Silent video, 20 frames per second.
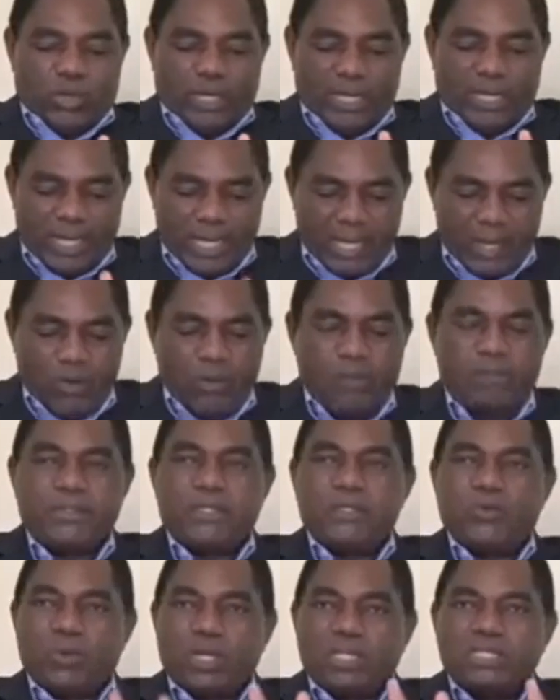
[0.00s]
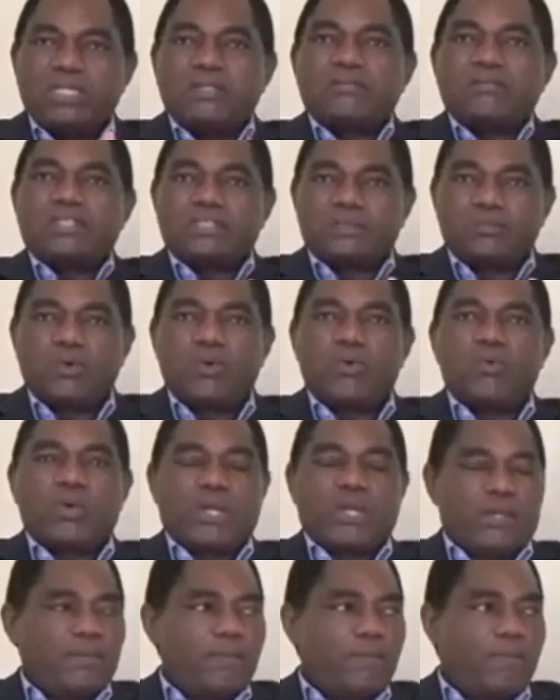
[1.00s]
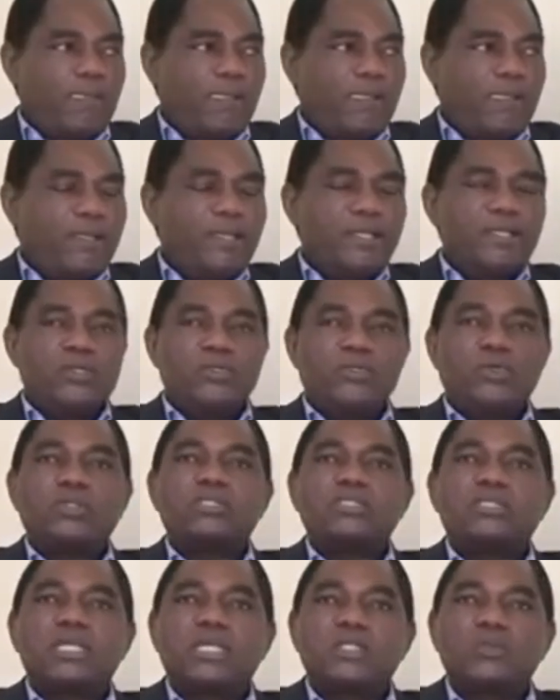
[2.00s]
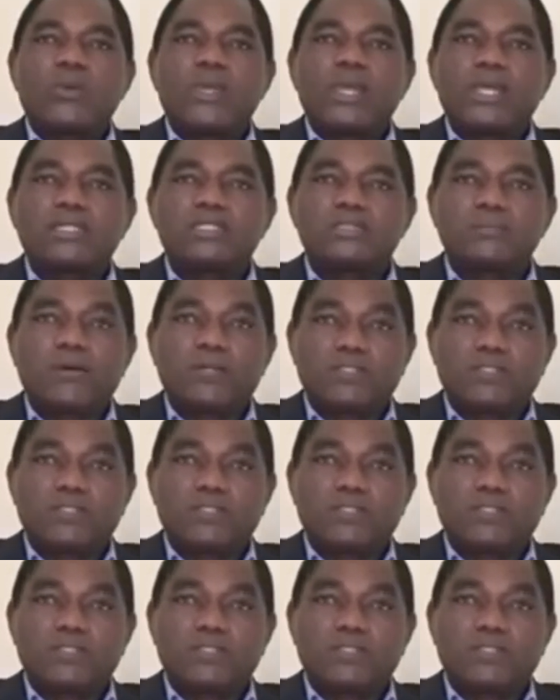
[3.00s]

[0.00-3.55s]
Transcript: to help in whatever small way. Not that we are